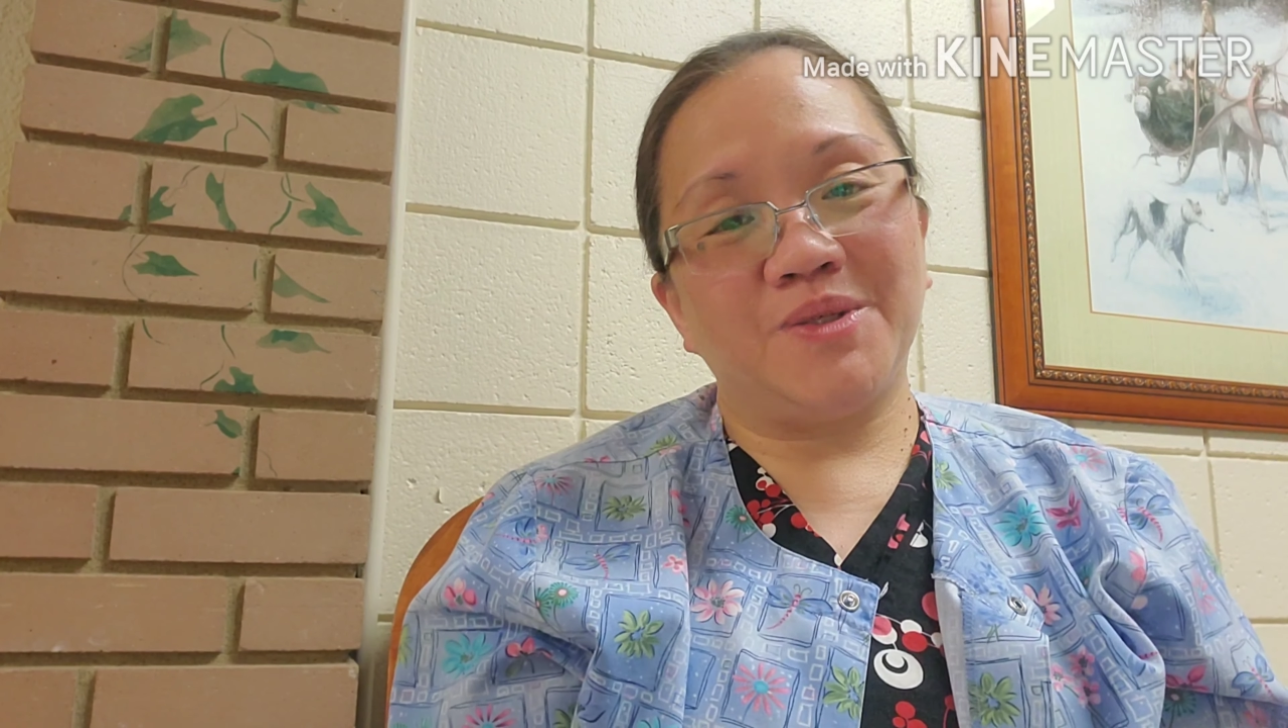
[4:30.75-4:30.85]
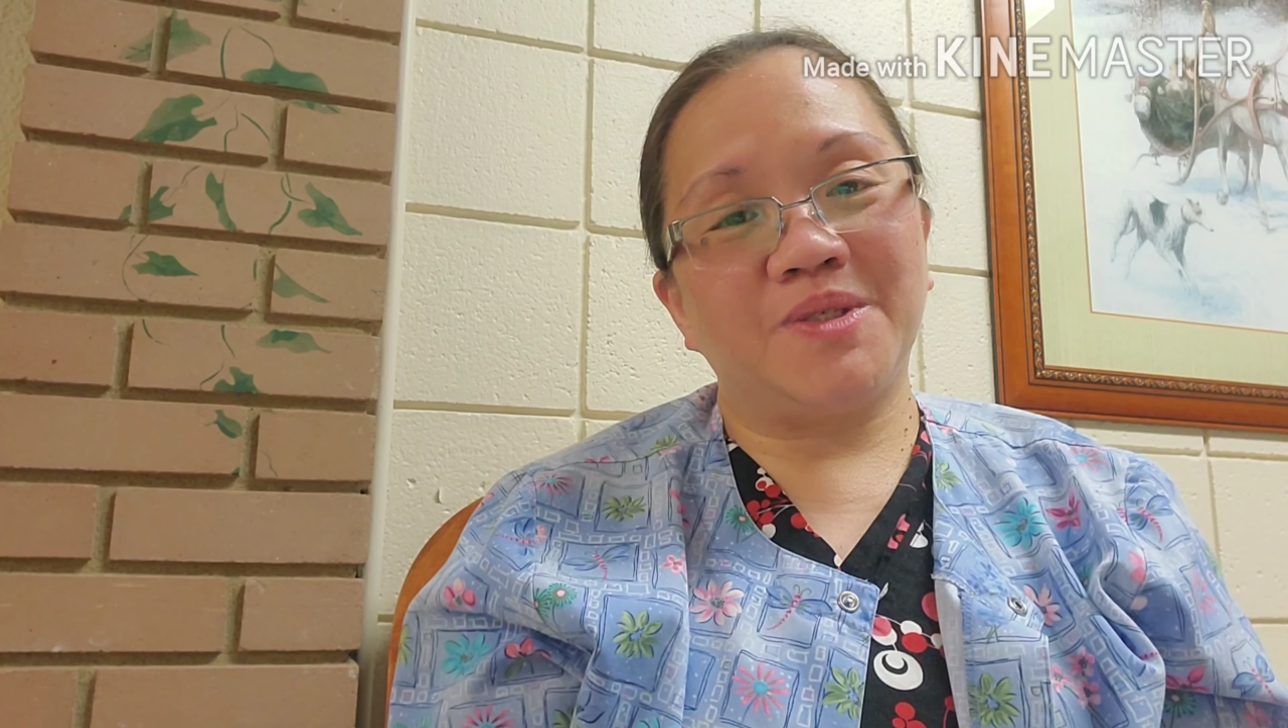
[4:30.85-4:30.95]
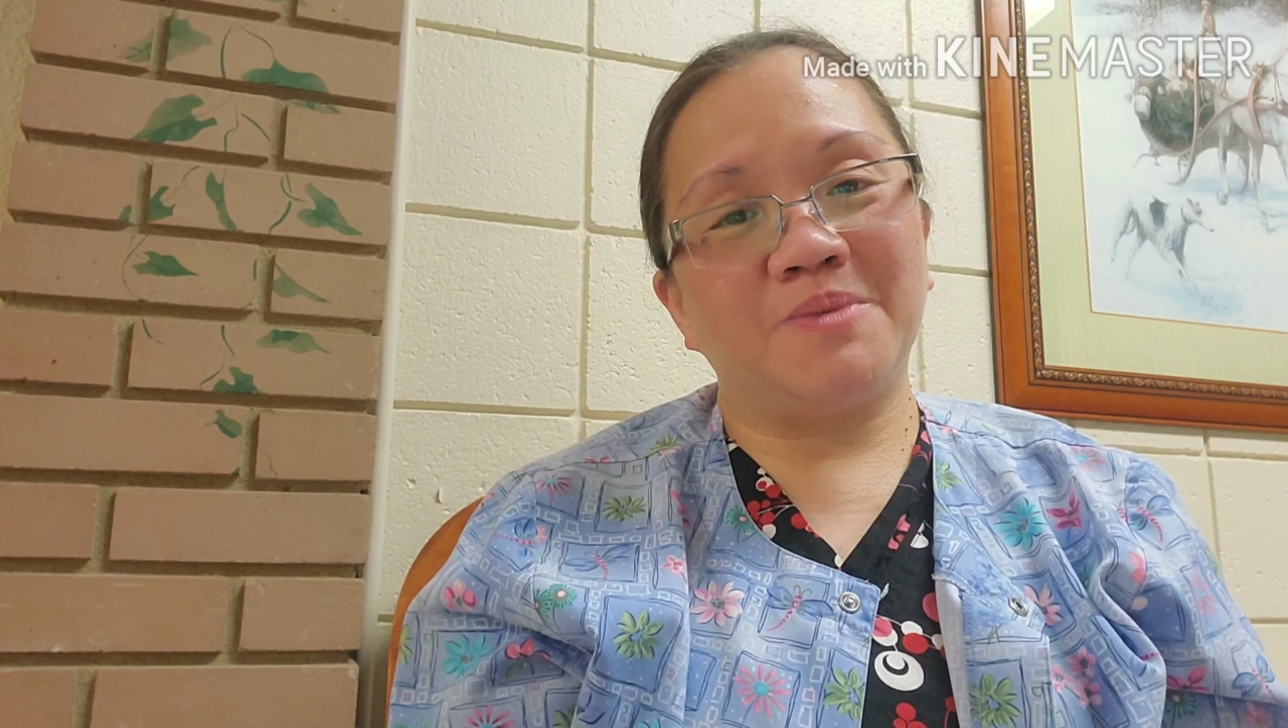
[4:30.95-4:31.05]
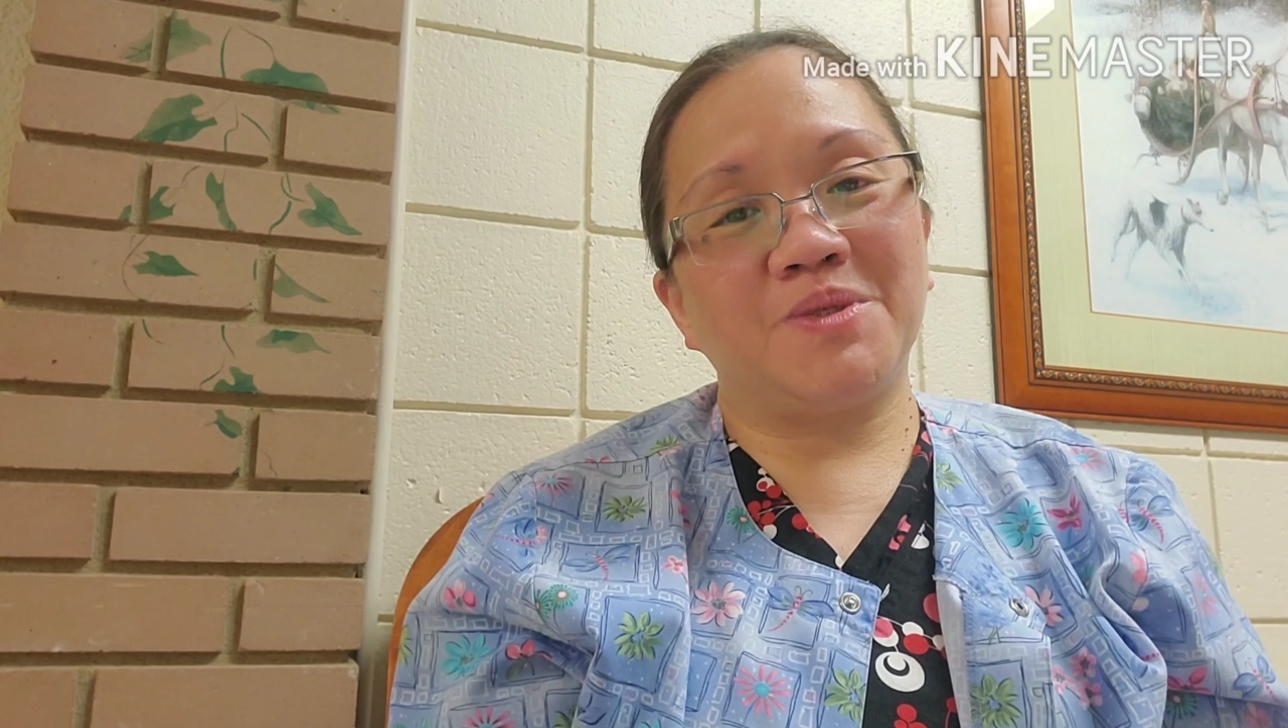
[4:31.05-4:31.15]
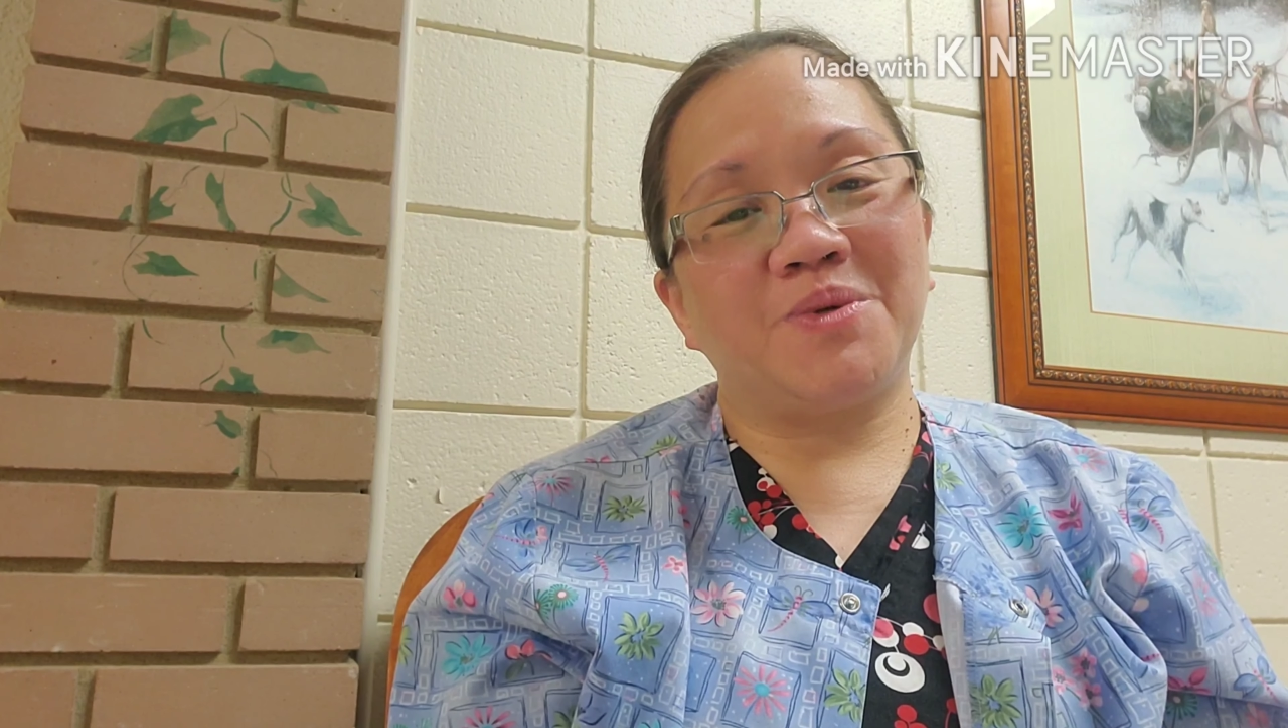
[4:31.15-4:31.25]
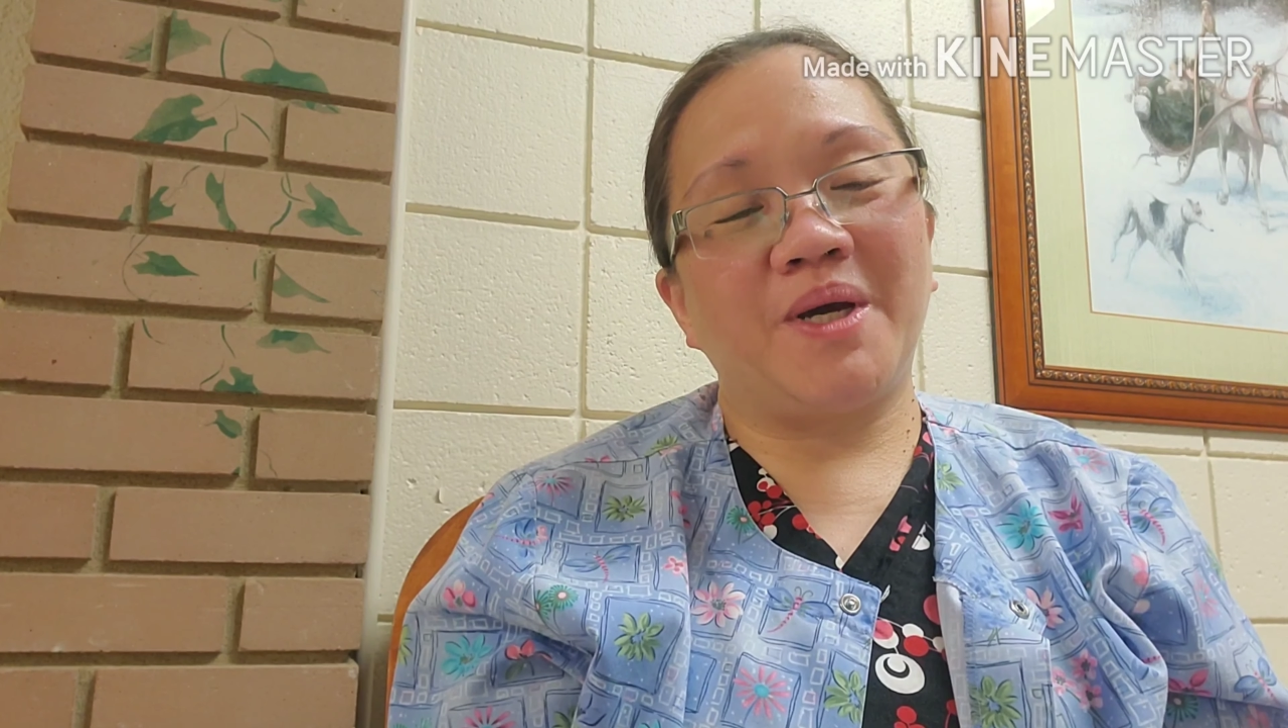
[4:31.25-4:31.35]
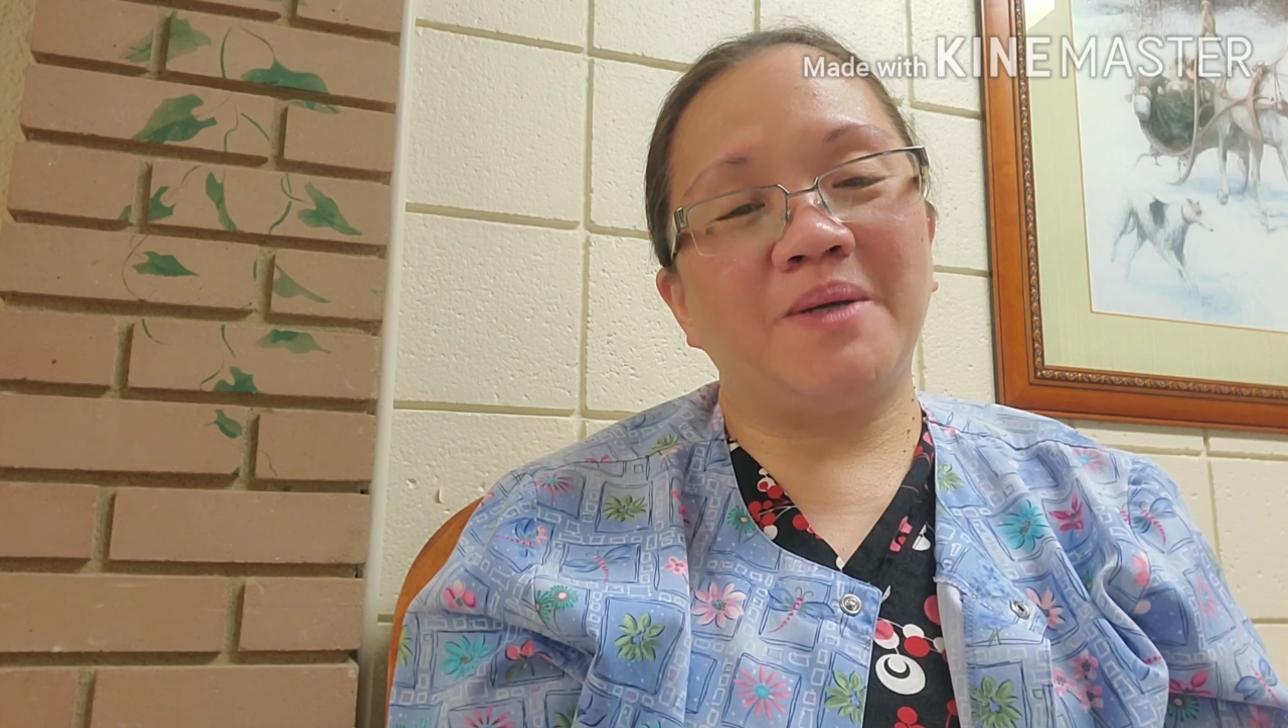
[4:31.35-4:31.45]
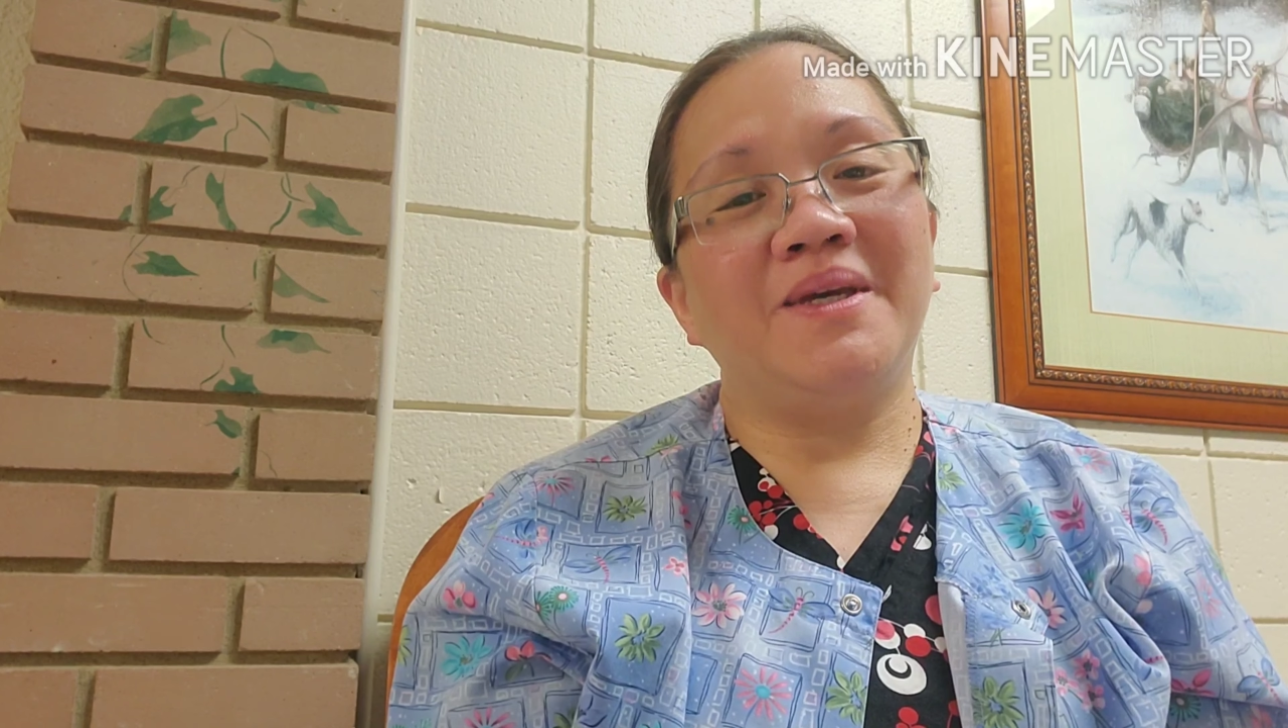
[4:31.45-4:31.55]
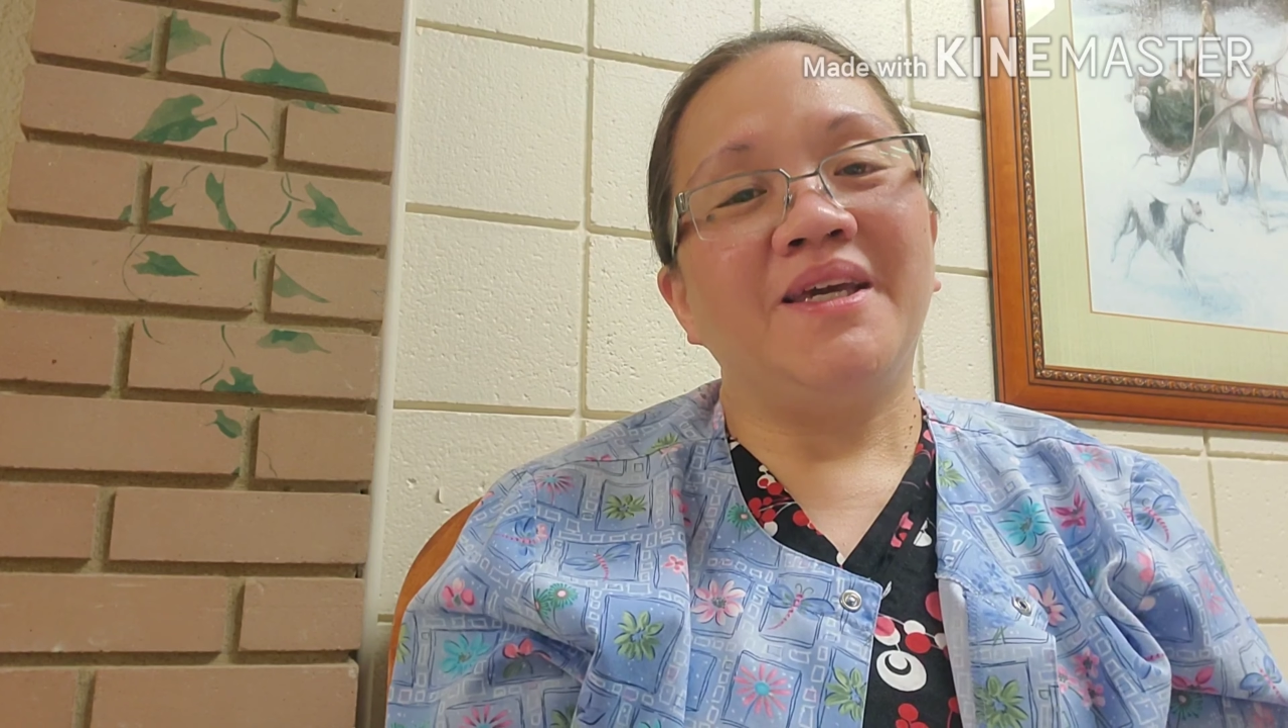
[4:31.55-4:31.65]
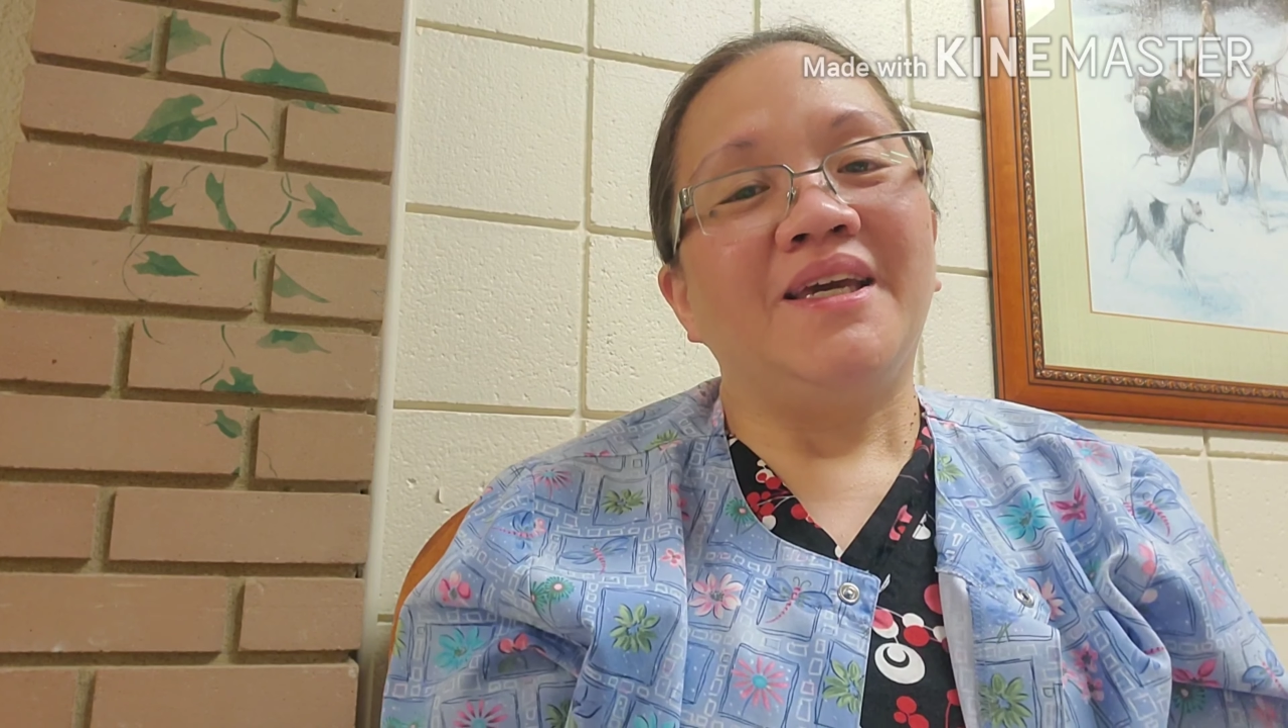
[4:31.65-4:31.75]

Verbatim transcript: to subscribe.